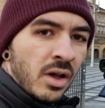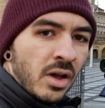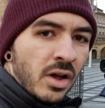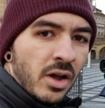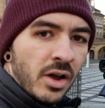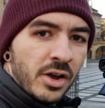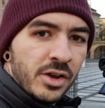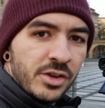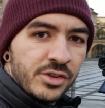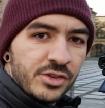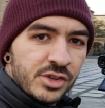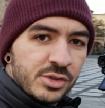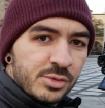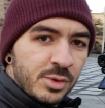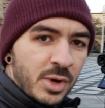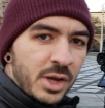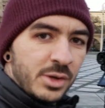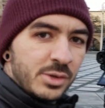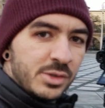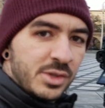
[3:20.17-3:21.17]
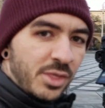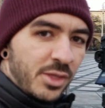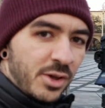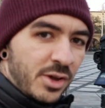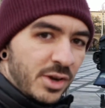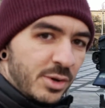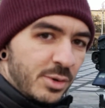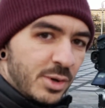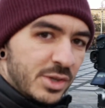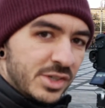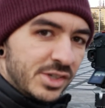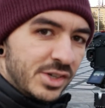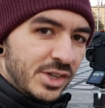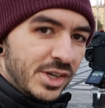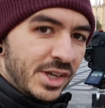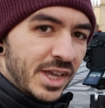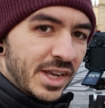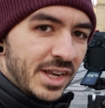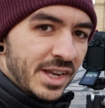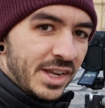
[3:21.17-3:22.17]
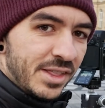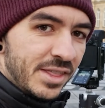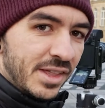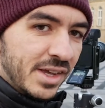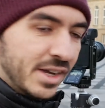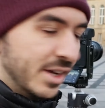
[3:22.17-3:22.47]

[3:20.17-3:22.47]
Alright, just when I was thought I wasn't going to get anything